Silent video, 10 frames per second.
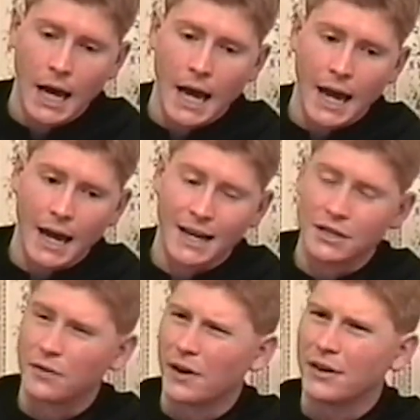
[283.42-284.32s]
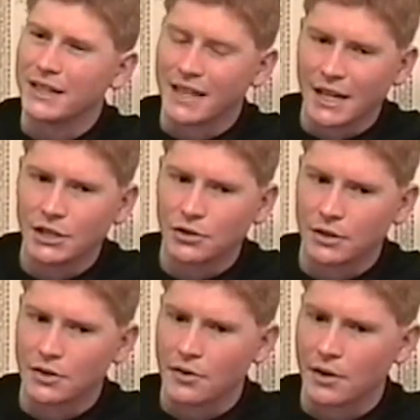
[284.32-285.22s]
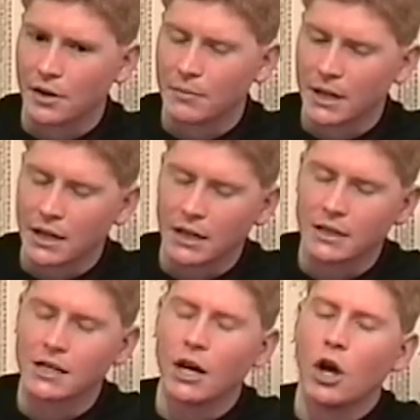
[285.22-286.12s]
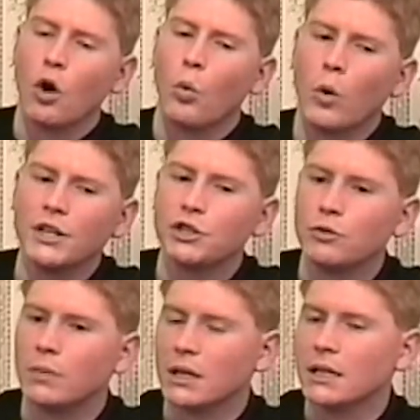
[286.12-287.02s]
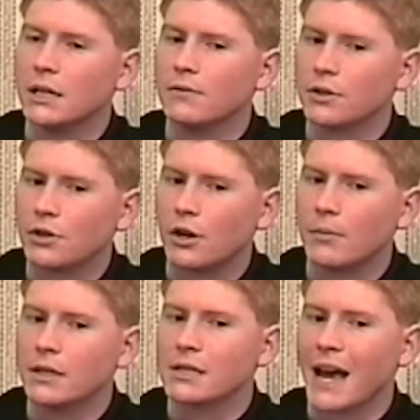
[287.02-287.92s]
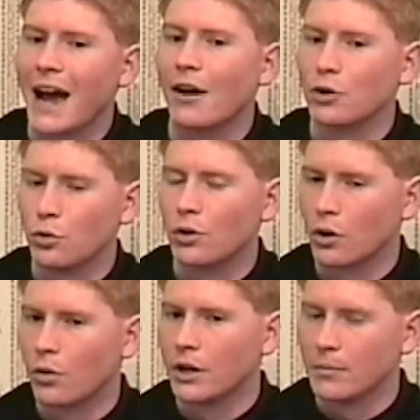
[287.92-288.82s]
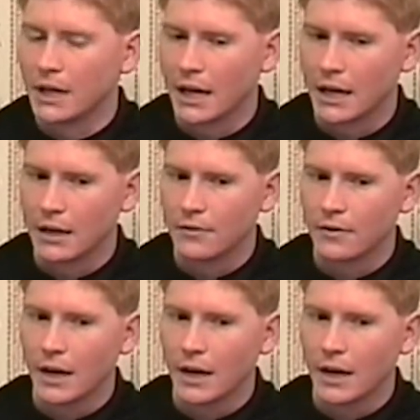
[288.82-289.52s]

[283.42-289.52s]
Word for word: And it's a very dangerous theory because what you believe determines how you are going to behave.